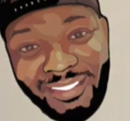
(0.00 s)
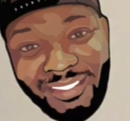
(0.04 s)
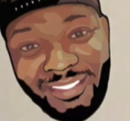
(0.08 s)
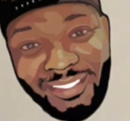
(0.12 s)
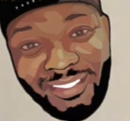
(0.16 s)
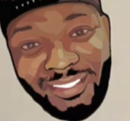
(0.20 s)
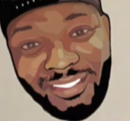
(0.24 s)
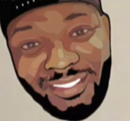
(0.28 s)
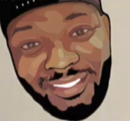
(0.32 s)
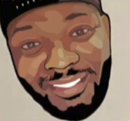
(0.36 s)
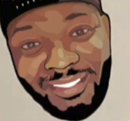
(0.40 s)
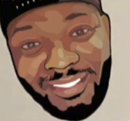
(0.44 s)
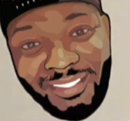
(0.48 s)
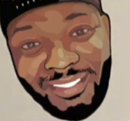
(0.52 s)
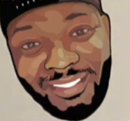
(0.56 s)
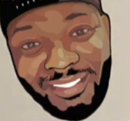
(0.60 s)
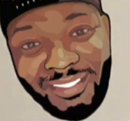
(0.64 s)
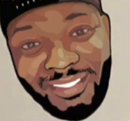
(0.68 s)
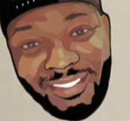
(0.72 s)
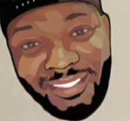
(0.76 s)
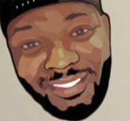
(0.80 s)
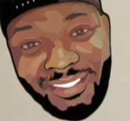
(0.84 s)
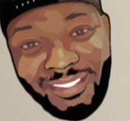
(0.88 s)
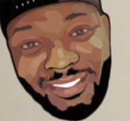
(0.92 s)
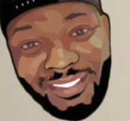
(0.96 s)

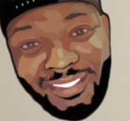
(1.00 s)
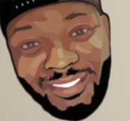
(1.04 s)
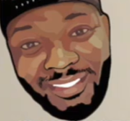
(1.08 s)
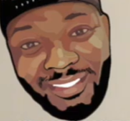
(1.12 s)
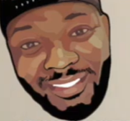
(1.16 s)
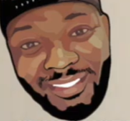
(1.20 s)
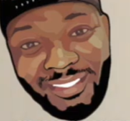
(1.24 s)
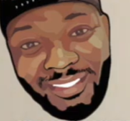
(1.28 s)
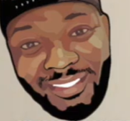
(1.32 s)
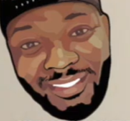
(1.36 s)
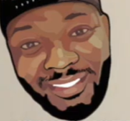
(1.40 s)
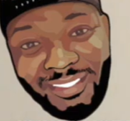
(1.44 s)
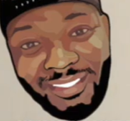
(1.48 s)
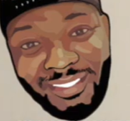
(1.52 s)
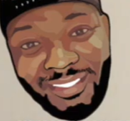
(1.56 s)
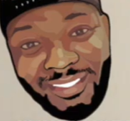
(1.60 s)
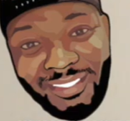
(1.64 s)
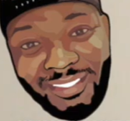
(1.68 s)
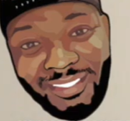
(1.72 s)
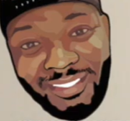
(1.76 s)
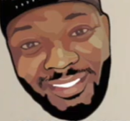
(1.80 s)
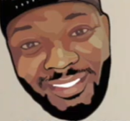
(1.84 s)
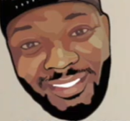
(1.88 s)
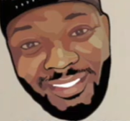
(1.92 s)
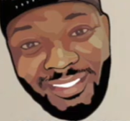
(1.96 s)

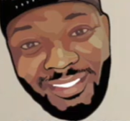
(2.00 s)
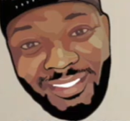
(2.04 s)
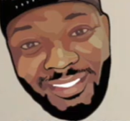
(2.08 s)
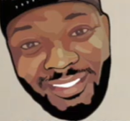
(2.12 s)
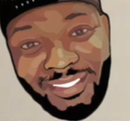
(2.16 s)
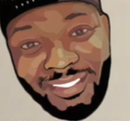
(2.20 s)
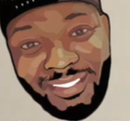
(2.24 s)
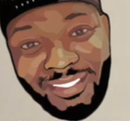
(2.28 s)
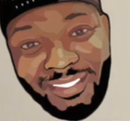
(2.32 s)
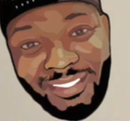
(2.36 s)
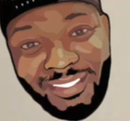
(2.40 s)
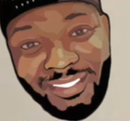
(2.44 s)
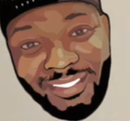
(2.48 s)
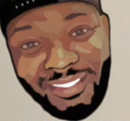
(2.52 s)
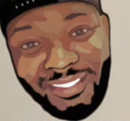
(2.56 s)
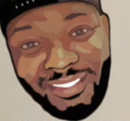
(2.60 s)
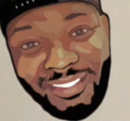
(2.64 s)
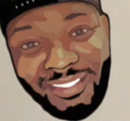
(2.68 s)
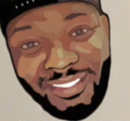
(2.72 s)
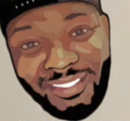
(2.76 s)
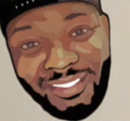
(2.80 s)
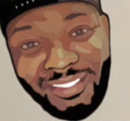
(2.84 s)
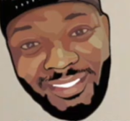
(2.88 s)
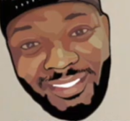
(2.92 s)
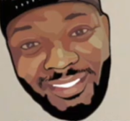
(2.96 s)

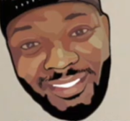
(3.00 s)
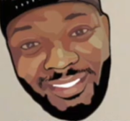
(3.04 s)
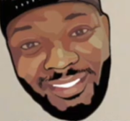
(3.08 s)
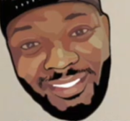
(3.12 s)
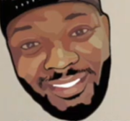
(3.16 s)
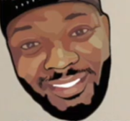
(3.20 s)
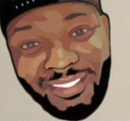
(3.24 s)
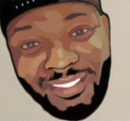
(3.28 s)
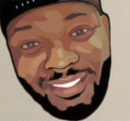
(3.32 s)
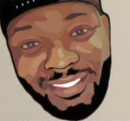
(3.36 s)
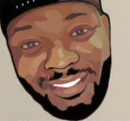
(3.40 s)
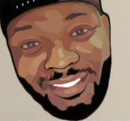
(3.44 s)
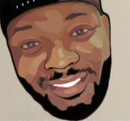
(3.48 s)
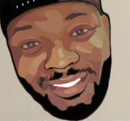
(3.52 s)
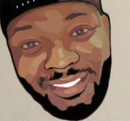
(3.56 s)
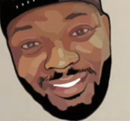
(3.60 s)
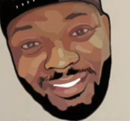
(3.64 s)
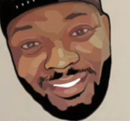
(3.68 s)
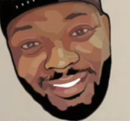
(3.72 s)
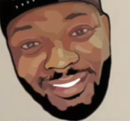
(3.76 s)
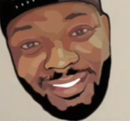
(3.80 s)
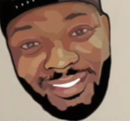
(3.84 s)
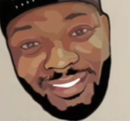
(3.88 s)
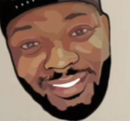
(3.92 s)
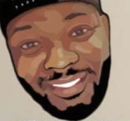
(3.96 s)

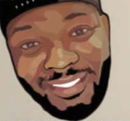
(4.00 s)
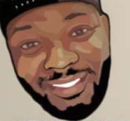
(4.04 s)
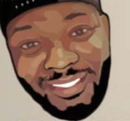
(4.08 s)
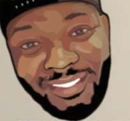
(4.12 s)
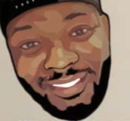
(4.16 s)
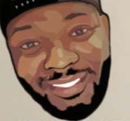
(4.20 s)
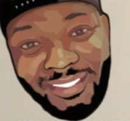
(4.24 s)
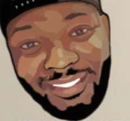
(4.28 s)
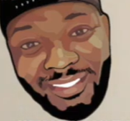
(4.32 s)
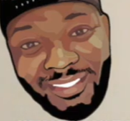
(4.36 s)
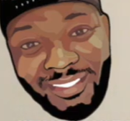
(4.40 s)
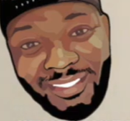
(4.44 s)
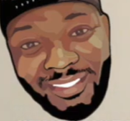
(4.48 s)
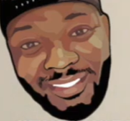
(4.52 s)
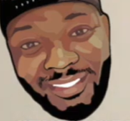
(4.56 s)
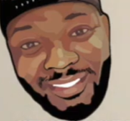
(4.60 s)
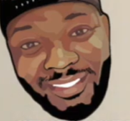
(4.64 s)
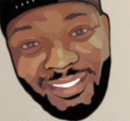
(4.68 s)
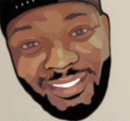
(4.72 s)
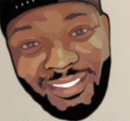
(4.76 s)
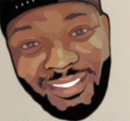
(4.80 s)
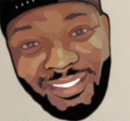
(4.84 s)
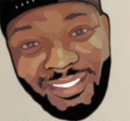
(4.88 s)
(silent)